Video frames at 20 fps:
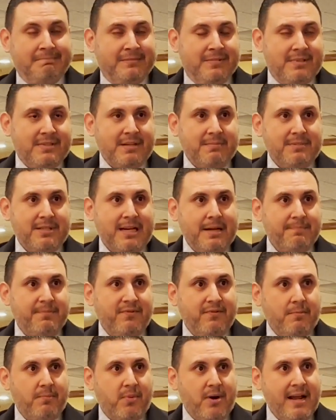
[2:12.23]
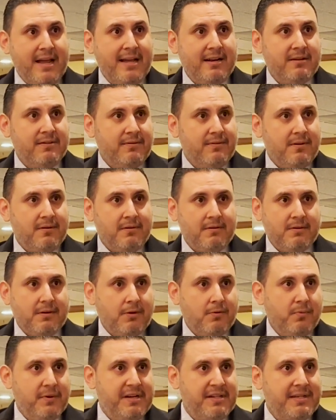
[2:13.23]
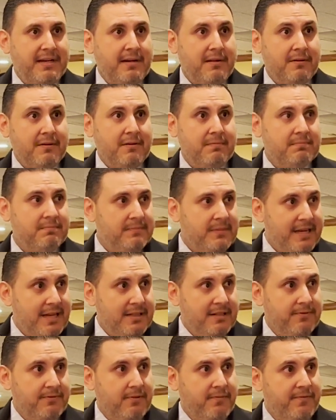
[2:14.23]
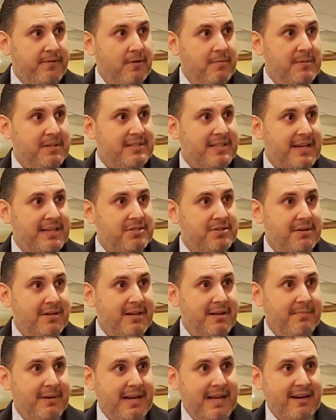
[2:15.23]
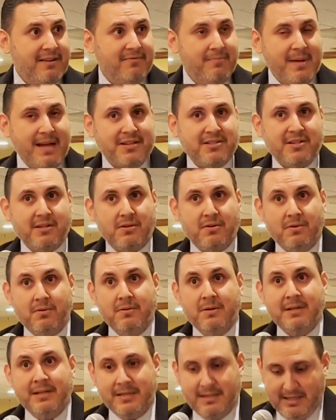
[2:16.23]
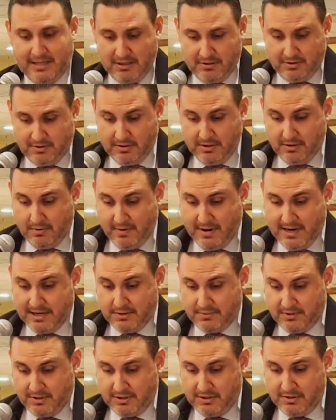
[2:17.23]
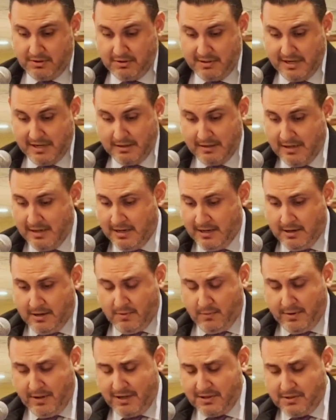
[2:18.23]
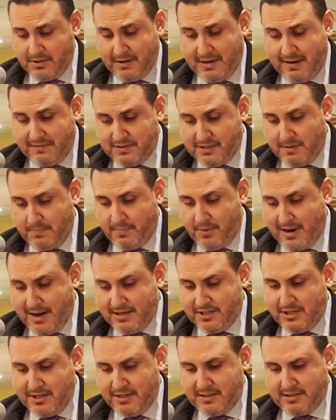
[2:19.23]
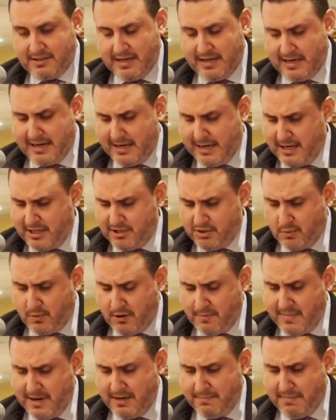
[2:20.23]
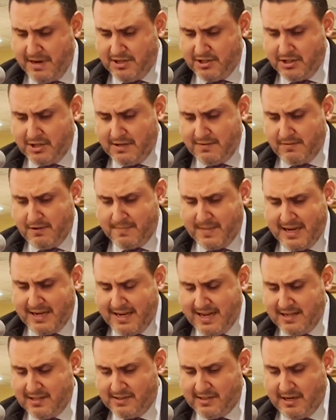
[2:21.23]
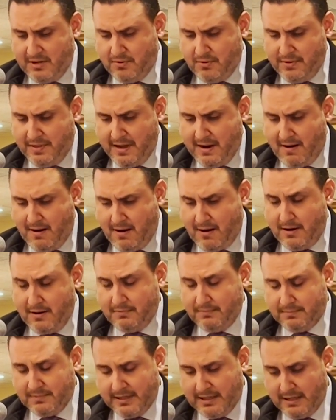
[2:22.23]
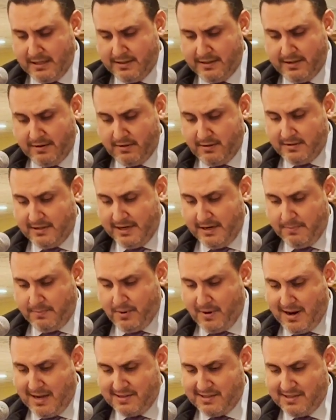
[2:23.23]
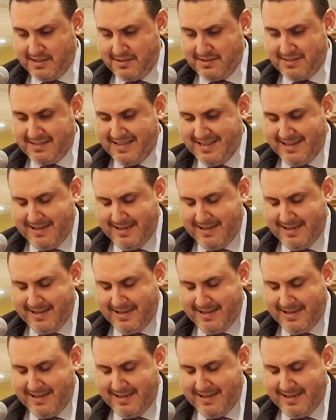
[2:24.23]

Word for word: some type of a brand or a retailer, and the fulfillment's actually coming out of Mexico into the US, which is unique. We also have some projects, and, and I just want to make mention of them. I can't say who they are, uh, they're in process,